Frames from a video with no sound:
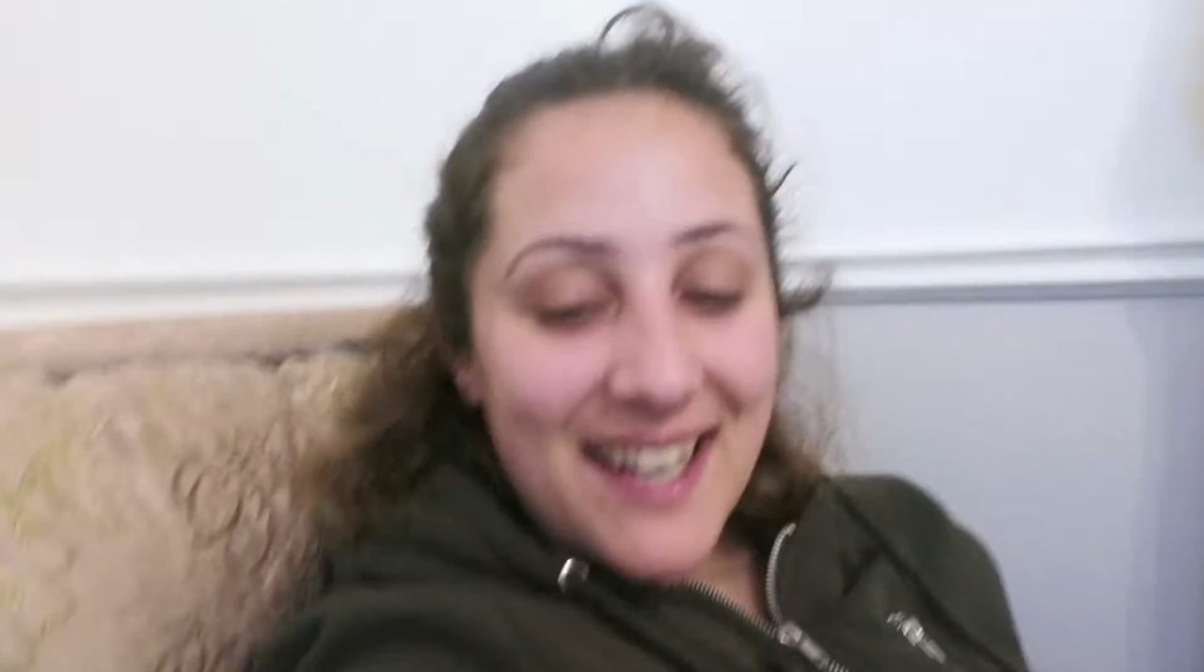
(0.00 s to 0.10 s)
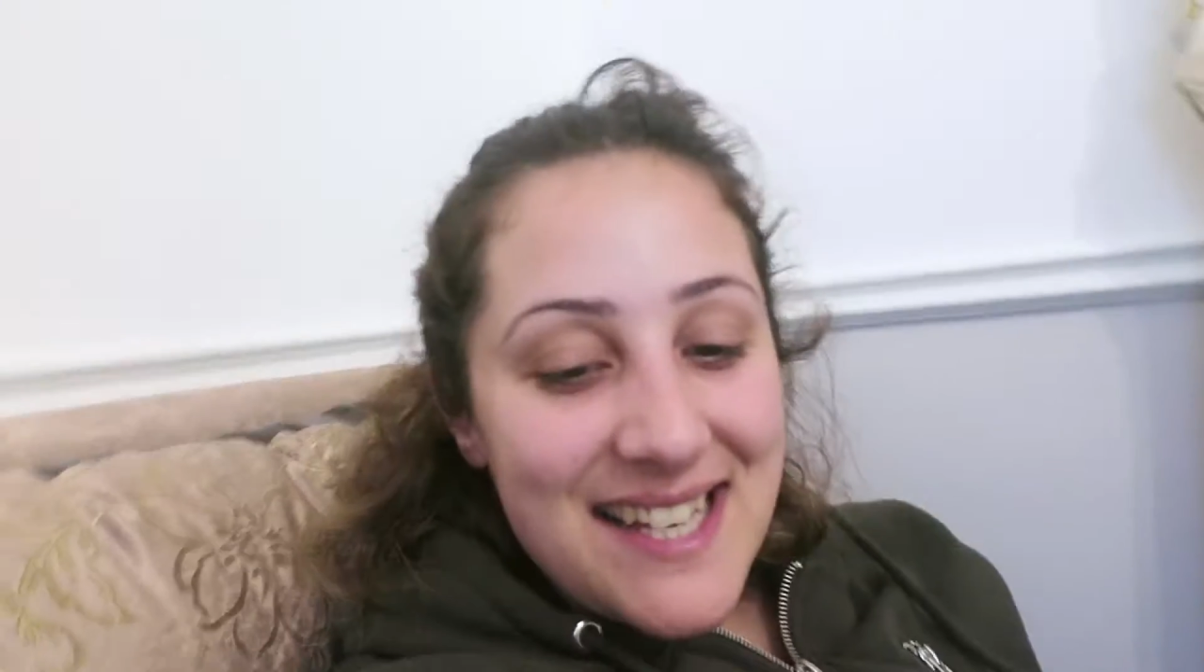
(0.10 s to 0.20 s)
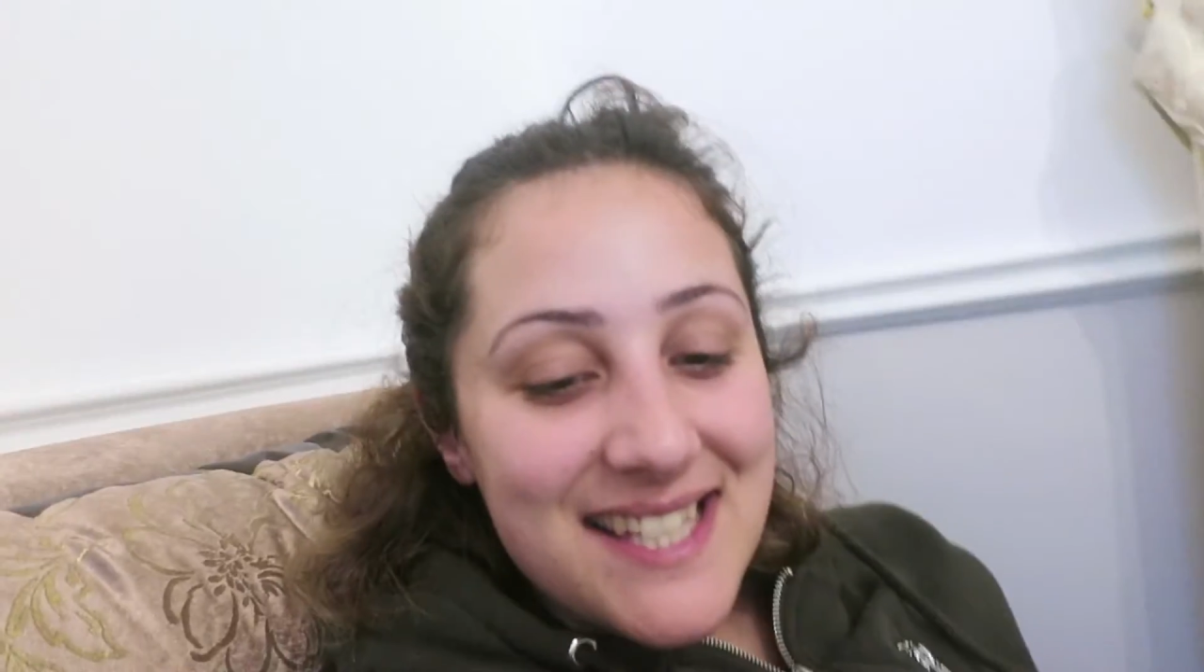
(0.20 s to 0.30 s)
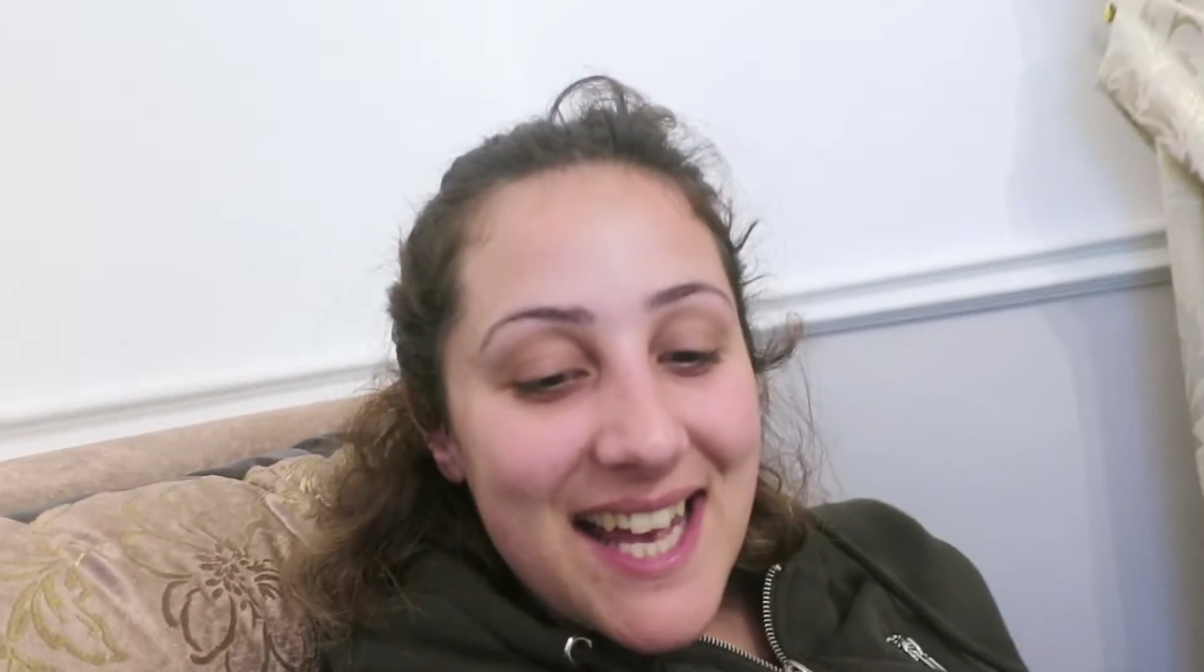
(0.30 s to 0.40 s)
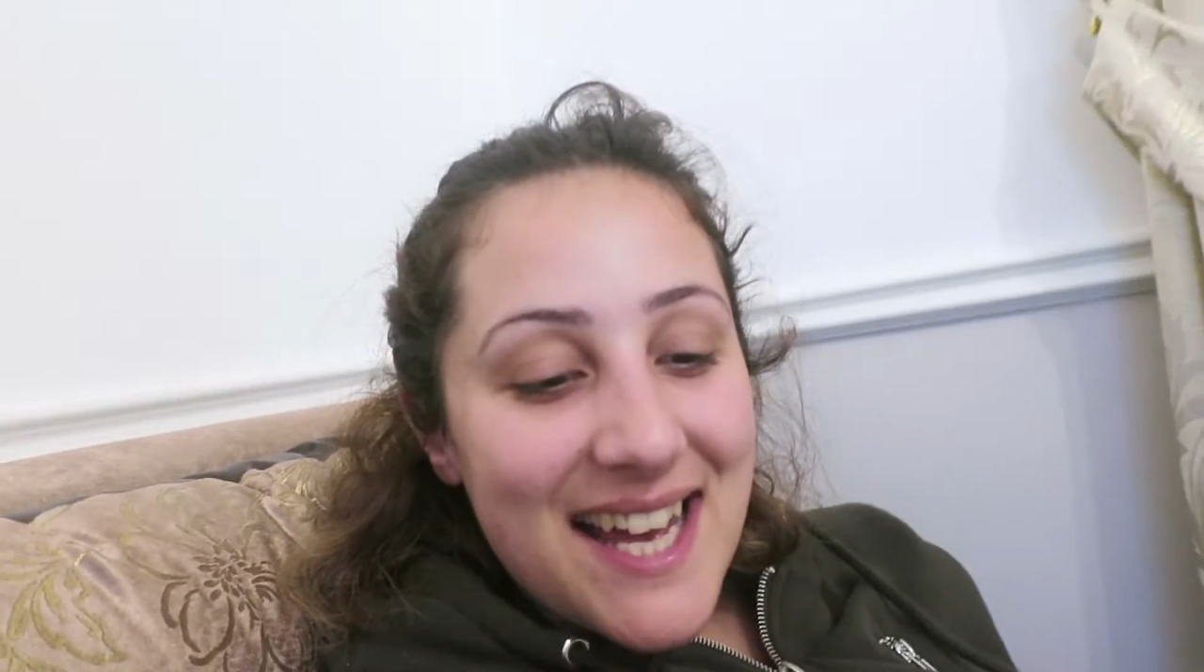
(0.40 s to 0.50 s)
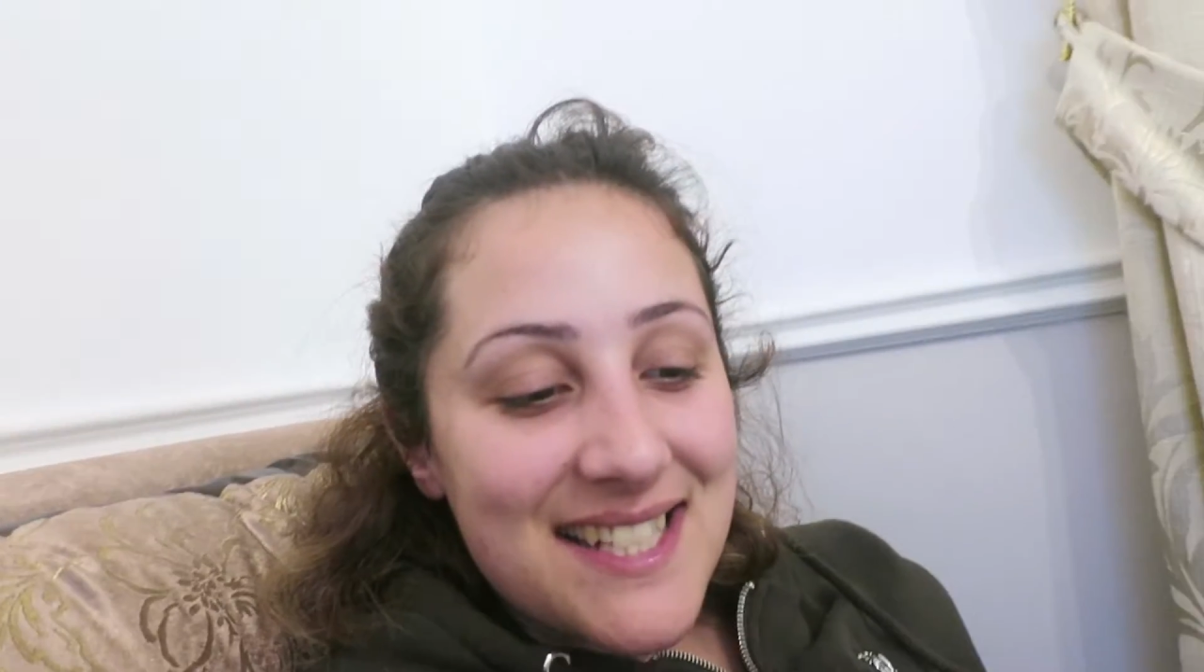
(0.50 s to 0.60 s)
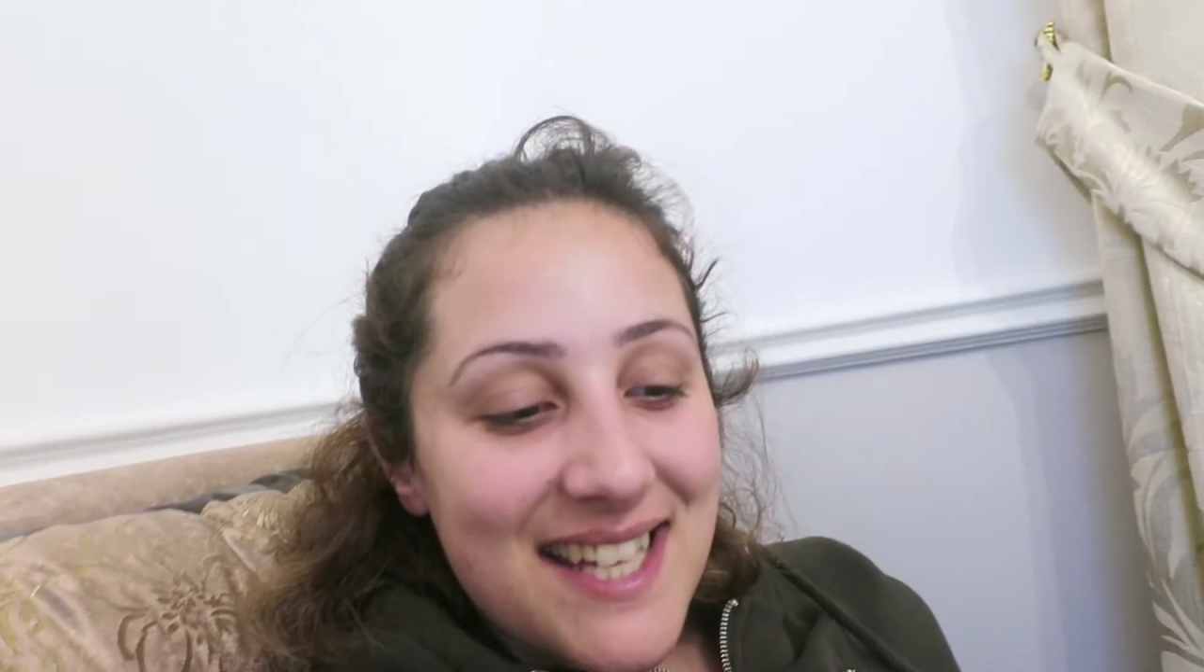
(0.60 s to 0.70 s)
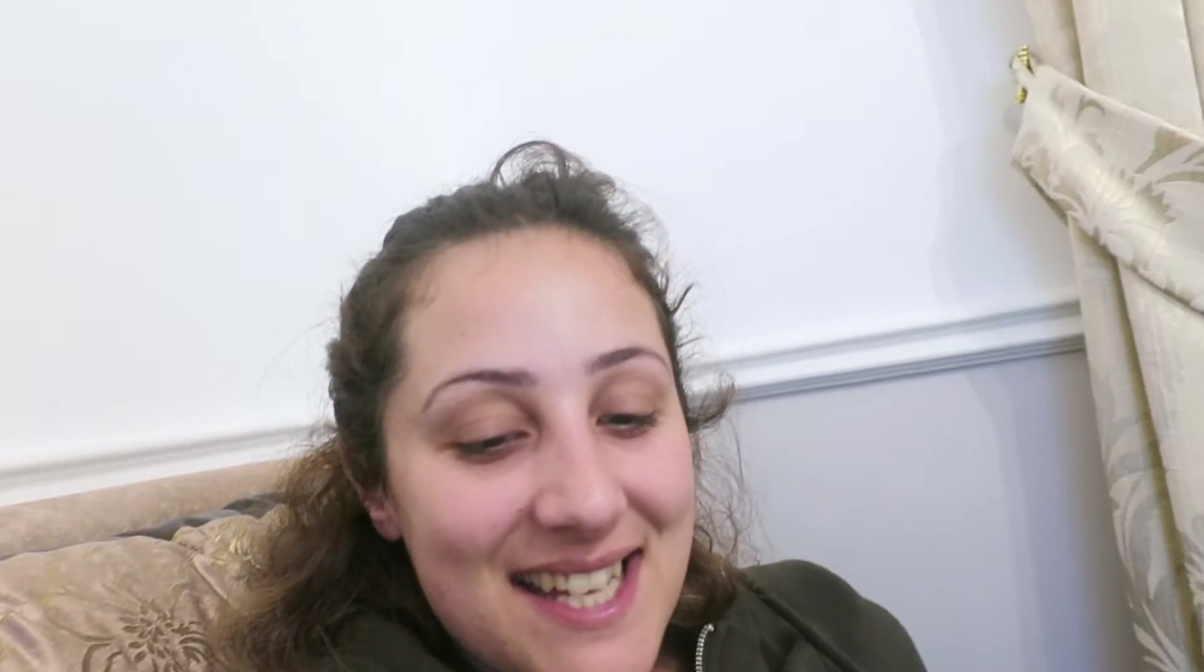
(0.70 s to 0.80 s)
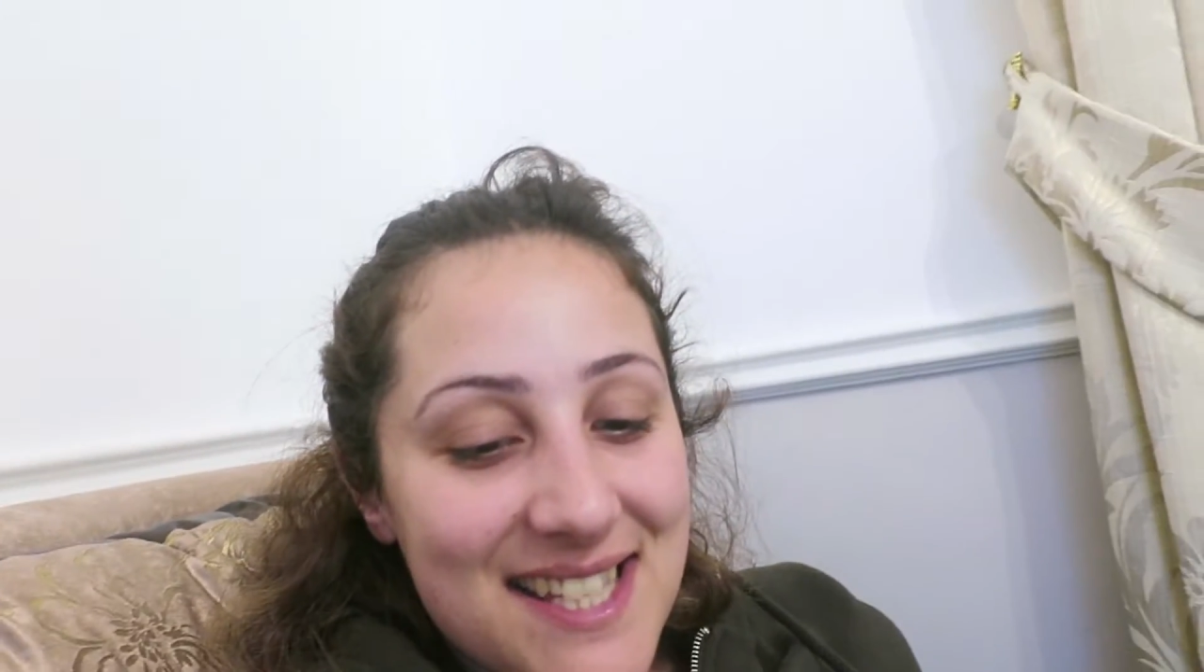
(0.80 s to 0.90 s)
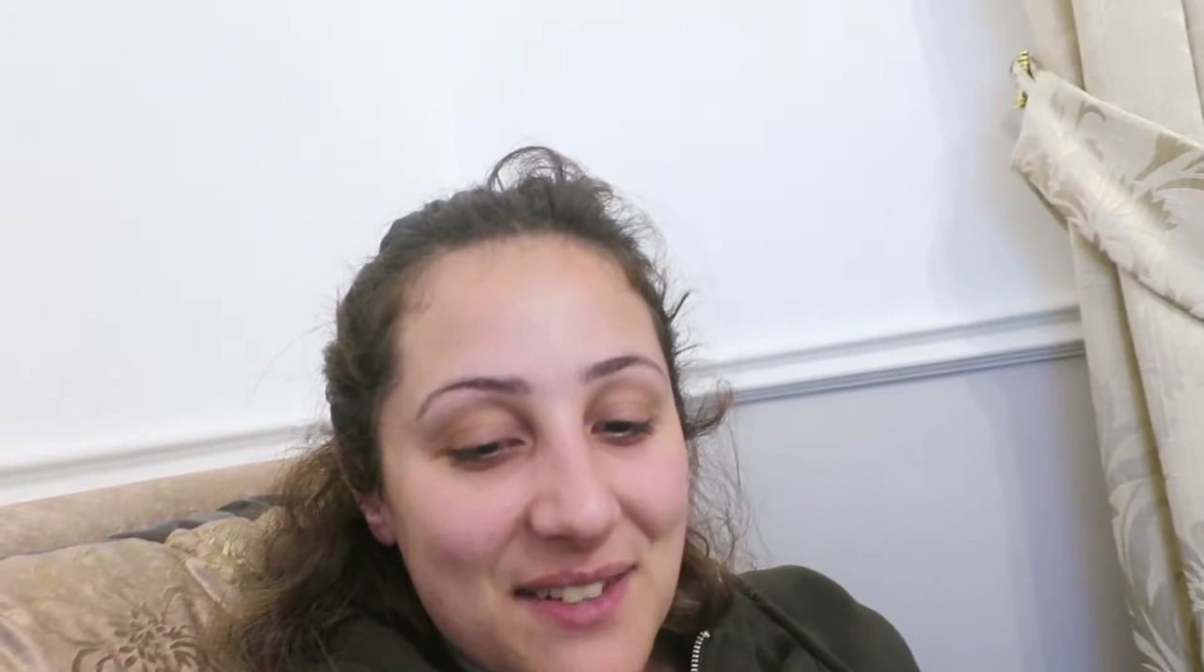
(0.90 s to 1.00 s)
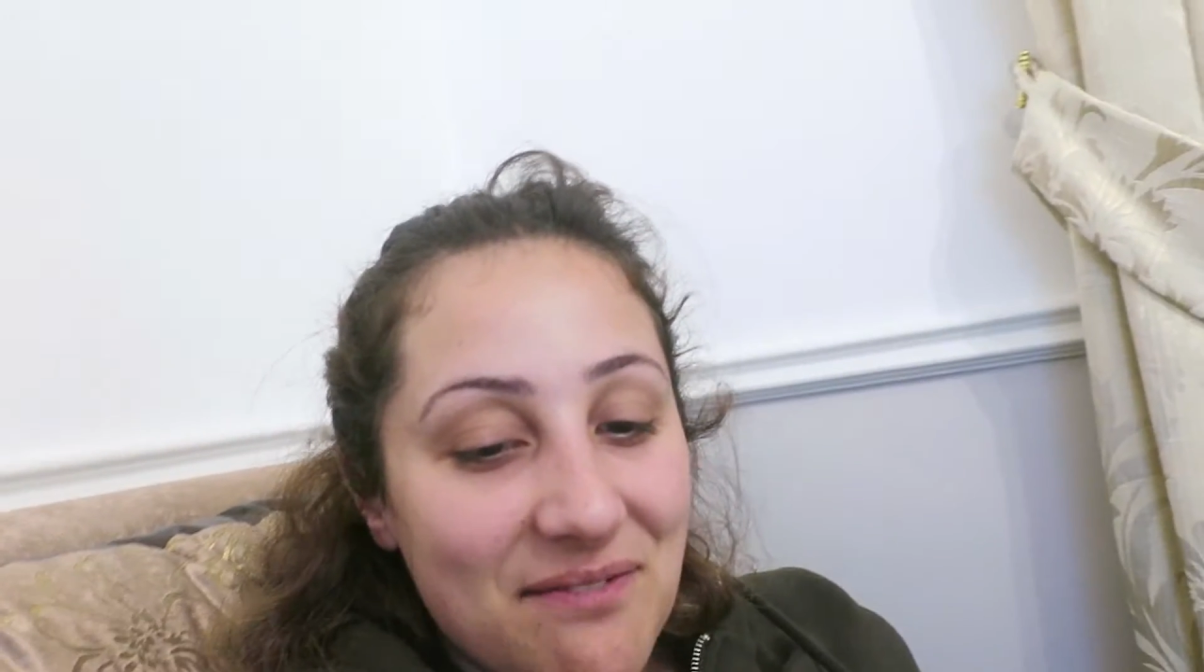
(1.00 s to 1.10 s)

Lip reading: He said it's